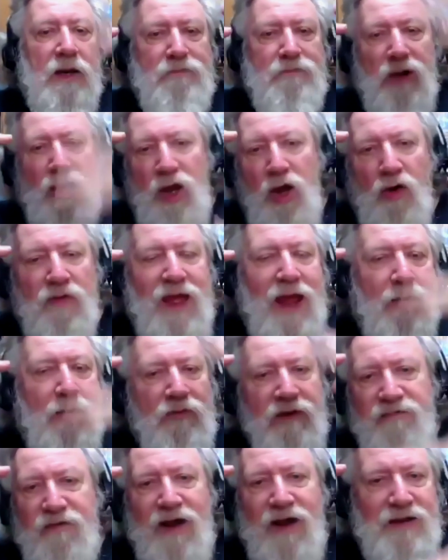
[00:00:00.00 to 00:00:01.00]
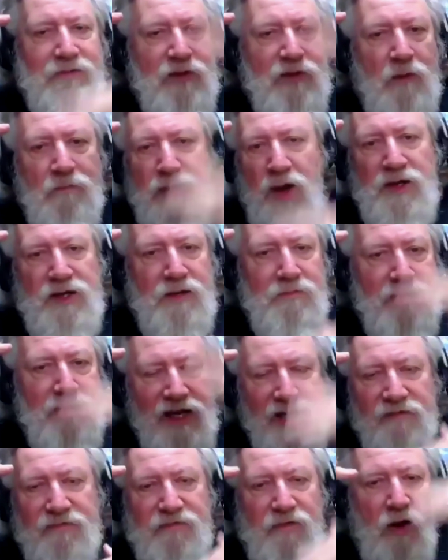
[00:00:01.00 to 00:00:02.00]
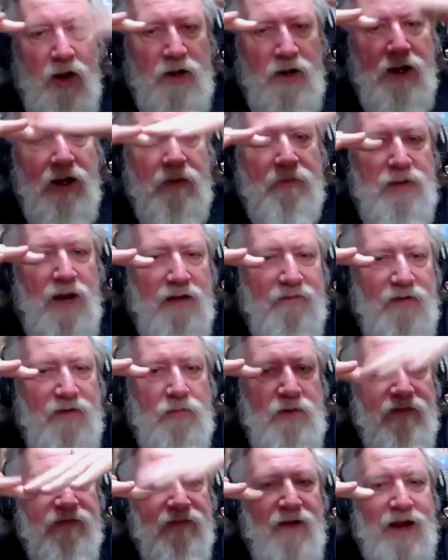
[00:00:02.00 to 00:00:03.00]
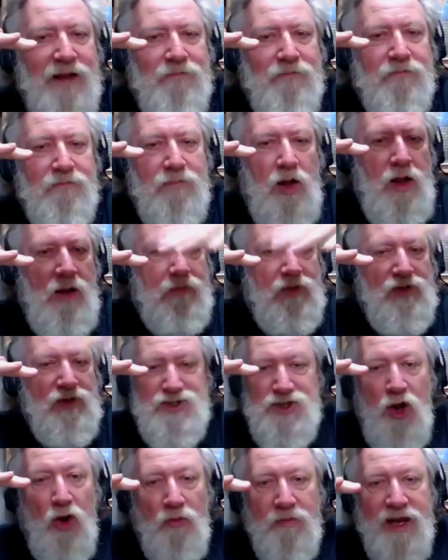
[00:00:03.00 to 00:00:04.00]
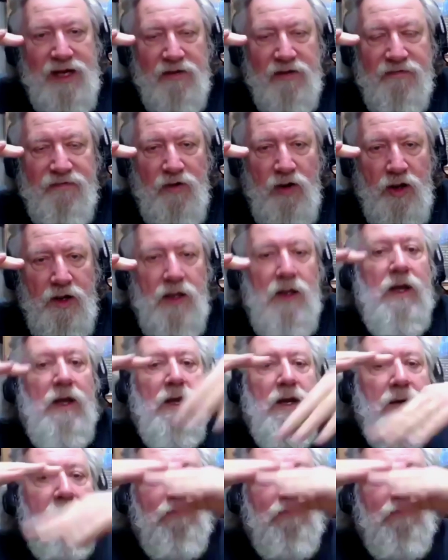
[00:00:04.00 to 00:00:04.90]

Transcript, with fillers: And below that, we find abundant megafauna, and above it, we find almost no megafauna.